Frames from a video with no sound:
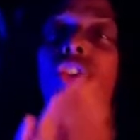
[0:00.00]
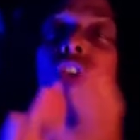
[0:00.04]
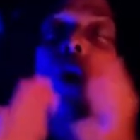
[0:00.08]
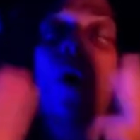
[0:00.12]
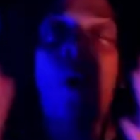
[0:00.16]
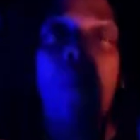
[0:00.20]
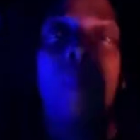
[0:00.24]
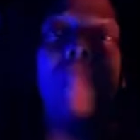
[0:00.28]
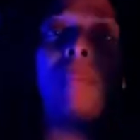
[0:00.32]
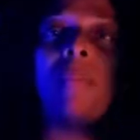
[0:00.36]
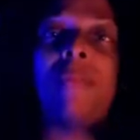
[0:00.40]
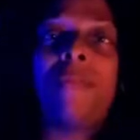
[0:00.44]

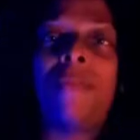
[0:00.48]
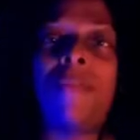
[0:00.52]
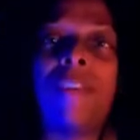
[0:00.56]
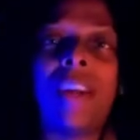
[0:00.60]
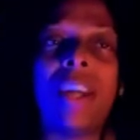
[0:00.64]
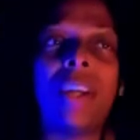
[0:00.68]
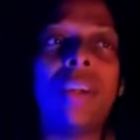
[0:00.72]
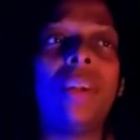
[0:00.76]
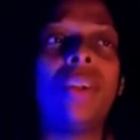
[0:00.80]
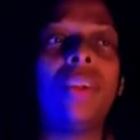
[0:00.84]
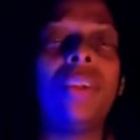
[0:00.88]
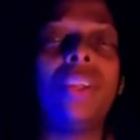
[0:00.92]
dope
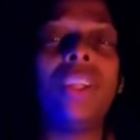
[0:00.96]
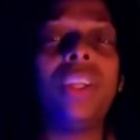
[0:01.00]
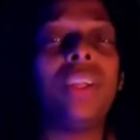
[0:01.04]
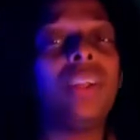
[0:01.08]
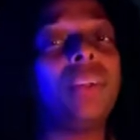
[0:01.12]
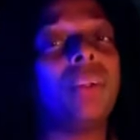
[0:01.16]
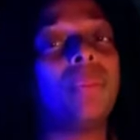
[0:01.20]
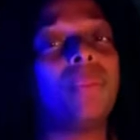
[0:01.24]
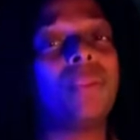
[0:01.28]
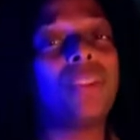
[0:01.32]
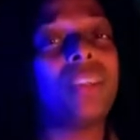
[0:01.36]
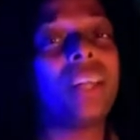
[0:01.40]
feel, you
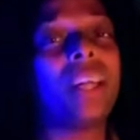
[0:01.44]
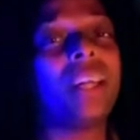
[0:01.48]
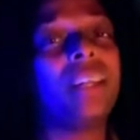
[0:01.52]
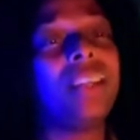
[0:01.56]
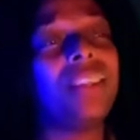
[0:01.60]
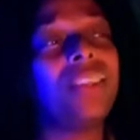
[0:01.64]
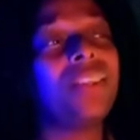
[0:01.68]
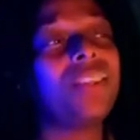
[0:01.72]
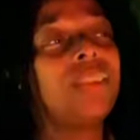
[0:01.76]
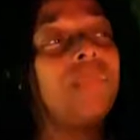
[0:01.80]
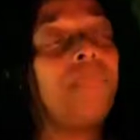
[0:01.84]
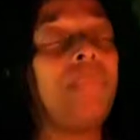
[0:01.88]
know what I'm saying?
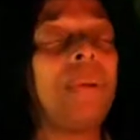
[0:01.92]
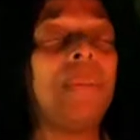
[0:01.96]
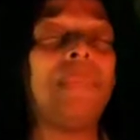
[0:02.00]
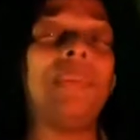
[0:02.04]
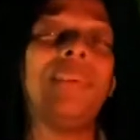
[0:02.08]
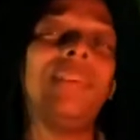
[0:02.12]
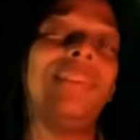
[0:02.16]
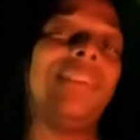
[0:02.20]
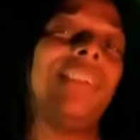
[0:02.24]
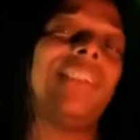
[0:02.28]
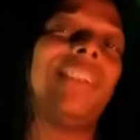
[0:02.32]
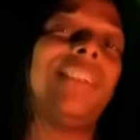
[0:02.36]
And some people
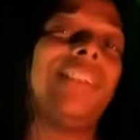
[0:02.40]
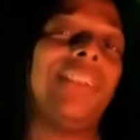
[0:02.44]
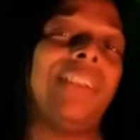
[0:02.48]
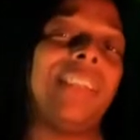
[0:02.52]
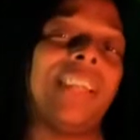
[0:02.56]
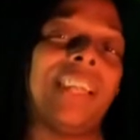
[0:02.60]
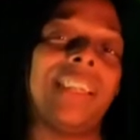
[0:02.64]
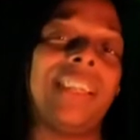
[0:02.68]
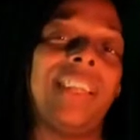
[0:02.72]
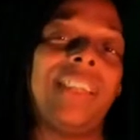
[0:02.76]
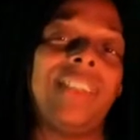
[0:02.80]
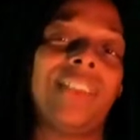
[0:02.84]
don't know how to do
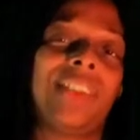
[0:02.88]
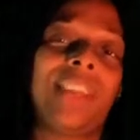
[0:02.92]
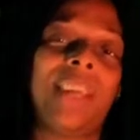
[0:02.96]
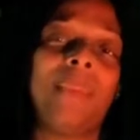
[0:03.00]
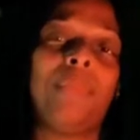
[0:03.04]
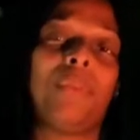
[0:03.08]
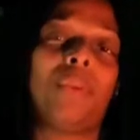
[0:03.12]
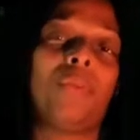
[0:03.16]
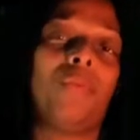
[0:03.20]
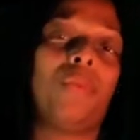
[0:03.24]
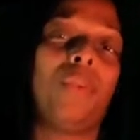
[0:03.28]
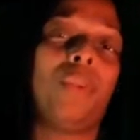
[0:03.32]
that. They just
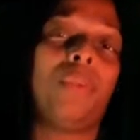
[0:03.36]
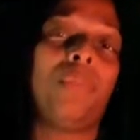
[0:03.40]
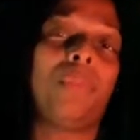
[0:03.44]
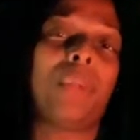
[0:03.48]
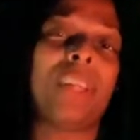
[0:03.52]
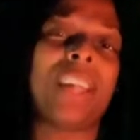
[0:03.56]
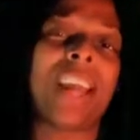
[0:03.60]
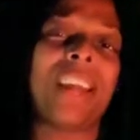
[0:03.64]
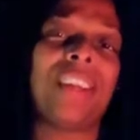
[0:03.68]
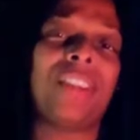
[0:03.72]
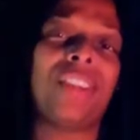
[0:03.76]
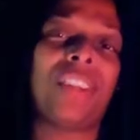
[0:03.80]
keep the
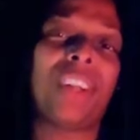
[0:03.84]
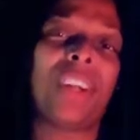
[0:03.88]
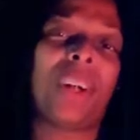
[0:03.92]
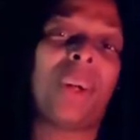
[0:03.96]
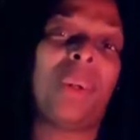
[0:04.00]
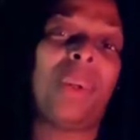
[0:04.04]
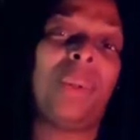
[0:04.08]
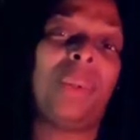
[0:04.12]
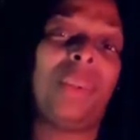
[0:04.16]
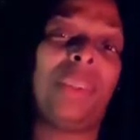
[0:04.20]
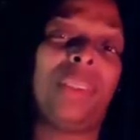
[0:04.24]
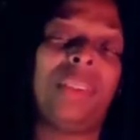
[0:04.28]
room nice and
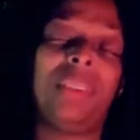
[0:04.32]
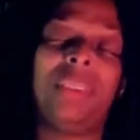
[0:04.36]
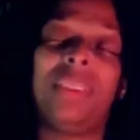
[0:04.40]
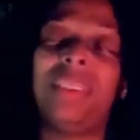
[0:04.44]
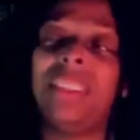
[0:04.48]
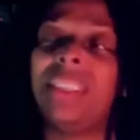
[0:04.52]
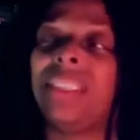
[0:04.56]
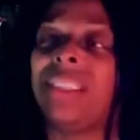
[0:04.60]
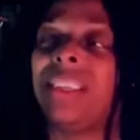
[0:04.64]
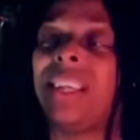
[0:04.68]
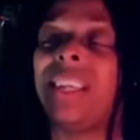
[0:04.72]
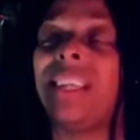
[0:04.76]
cold,
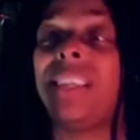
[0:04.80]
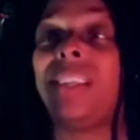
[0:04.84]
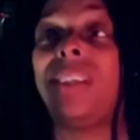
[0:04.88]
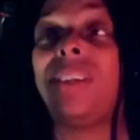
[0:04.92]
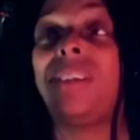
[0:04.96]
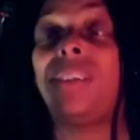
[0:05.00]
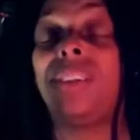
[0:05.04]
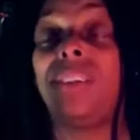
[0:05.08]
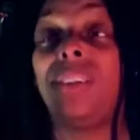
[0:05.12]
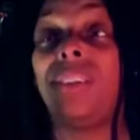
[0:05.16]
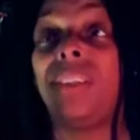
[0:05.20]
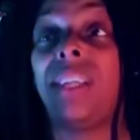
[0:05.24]
and it's like,
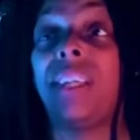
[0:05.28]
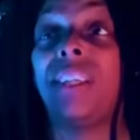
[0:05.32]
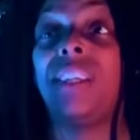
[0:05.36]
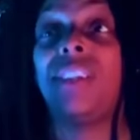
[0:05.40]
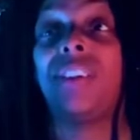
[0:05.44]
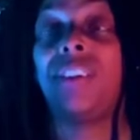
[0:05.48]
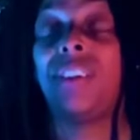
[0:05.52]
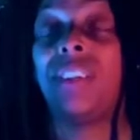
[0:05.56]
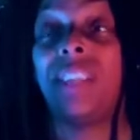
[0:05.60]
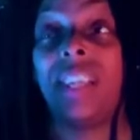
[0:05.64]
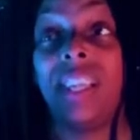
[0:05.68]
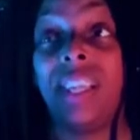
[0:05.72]
yo, dude, can you
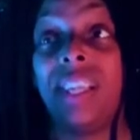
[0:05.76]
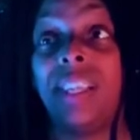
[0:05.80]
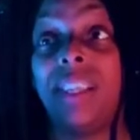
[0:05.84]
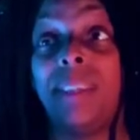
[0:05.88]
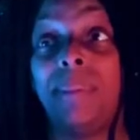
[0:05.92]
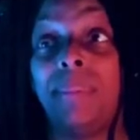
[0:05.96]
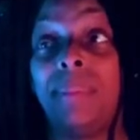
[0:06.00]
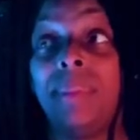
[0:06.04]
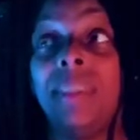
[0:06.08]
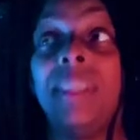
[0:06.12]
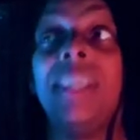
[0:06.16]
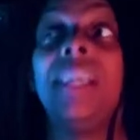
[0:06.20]
turn the heat
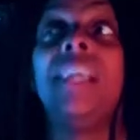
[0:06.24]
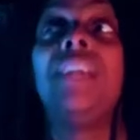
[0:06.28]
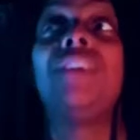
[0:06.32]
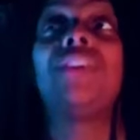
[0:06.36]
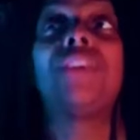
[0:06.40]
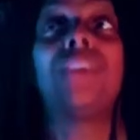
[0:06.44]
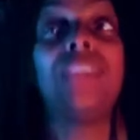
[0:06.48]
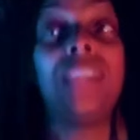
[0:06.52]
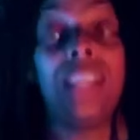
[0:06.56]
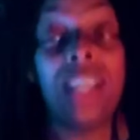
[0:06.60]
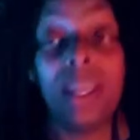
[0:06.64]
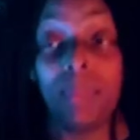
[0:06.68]
up?
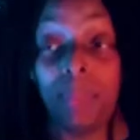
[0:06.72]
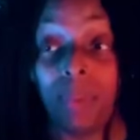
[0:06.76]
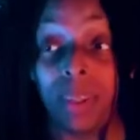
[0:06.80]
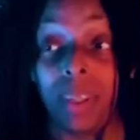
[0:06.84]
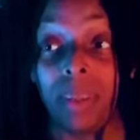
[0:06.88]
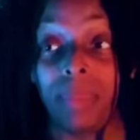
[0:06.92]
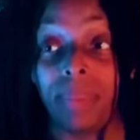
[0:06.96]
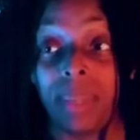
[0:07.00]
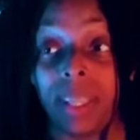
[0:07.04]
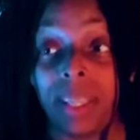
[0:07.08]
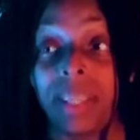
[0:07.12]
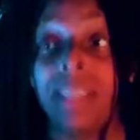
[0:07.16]
Turn the heat up a
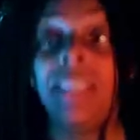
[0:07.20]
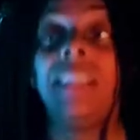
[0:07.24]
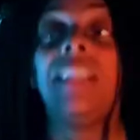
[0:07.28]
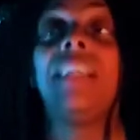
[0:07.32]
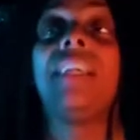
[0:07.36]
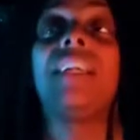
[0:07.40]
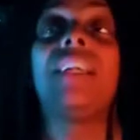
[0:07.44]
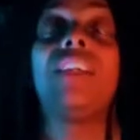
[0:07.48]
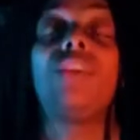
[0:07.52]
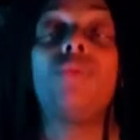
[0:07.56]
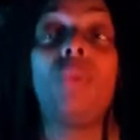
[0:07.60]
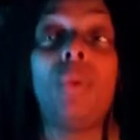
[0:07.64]
little bit,
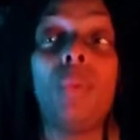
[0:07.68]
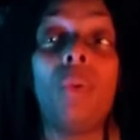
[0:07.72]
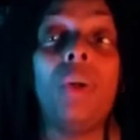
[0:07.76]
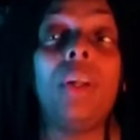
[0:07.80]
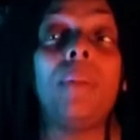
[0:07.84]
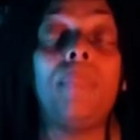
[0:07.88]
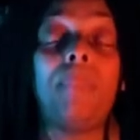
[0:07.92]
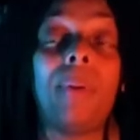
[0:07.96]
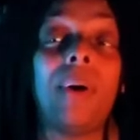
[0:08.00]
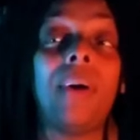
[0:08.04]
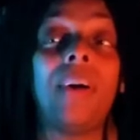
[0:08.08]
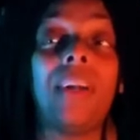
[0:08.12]
because we
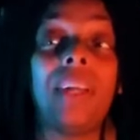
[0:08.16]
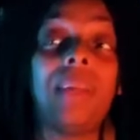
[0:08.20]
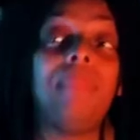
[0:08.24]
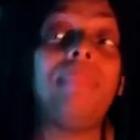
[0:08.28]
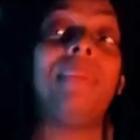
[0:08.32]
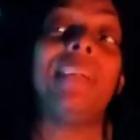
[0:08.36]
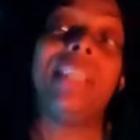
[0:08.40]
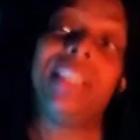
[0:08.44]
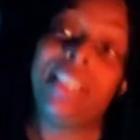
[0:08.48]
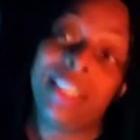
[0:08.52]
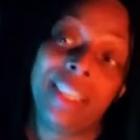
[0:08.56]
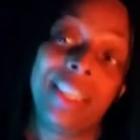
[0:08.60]
want a party,
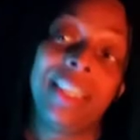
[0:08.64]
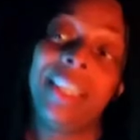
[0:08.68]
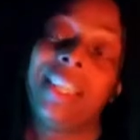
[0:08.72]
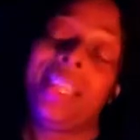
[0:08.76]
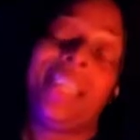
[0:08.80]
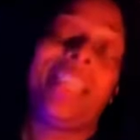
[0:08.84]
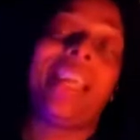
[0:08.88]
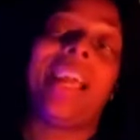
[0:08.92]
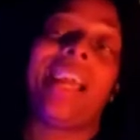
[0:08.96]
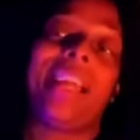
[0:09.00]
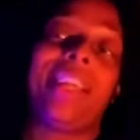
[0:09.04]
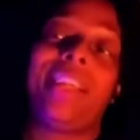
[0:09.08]
but
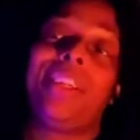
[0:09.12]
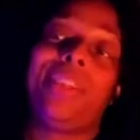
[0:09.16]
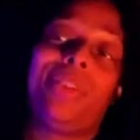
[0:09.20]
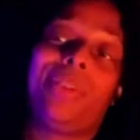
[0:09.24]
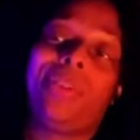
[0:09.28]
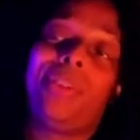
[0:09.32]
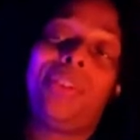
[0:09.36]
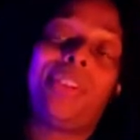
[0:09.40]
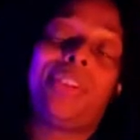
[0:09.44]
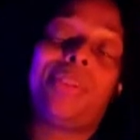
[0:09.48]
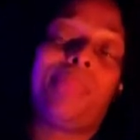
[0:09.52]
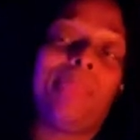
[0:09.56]
yeah,
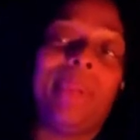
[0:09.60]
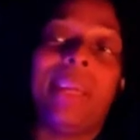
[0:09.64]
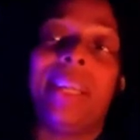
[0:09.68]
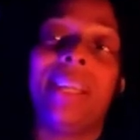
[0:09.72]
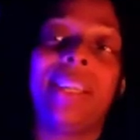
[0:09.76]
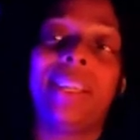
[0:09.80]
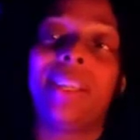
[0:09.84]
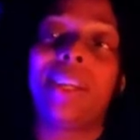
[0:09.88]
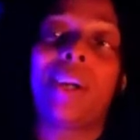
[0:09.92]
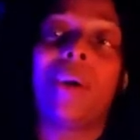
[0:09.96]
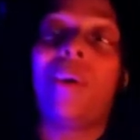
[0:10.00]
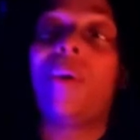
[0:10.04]
you're just
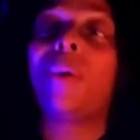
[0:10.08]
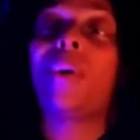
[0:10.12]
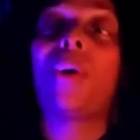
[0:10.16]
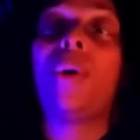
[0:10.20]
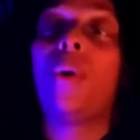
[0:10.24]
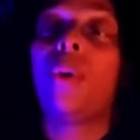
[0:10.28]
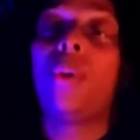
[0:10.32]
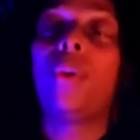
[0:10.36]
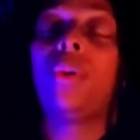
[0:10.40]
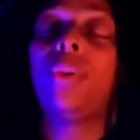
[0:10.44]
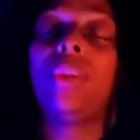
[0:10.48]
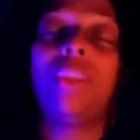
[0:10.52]
making it all
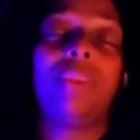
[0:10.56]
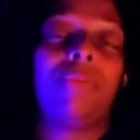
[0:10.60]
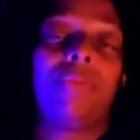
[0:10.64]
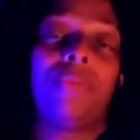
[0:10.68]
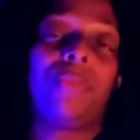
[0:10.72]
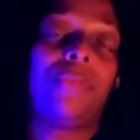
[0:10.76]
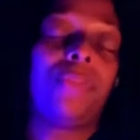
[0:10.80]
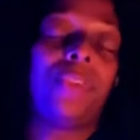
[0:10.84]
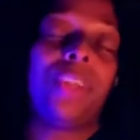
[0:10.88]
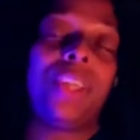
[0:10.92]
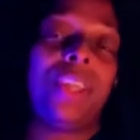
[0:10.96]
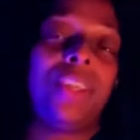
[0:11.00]
cold and
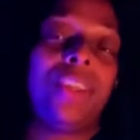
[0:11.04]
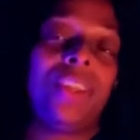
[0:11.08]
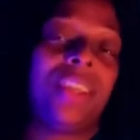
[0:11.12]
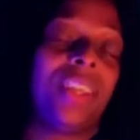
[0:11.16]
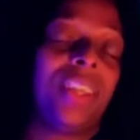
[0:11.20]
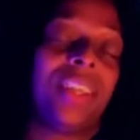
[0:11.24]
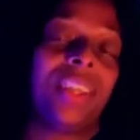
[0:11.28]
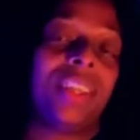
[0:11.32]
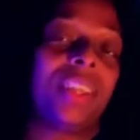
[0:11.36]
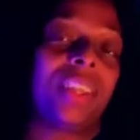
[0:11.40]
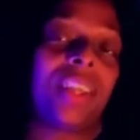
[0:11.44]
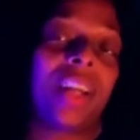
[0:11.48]

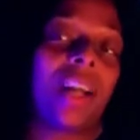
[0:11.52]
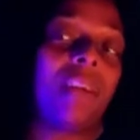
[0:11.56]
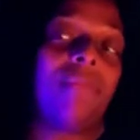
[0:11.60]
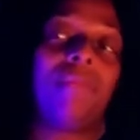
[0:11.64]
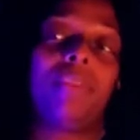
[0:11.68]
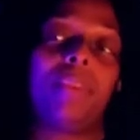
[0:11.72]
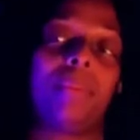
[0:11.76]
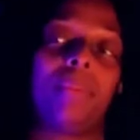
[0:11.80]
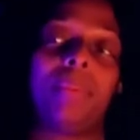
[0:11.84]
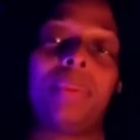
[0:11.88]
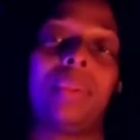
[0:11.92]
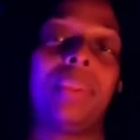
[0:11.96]
freezing and
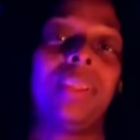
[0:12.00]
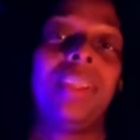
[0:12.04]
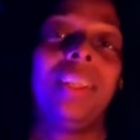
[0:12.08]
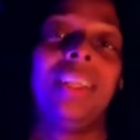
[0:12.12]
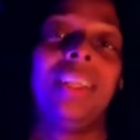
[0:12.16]
uncomfortable.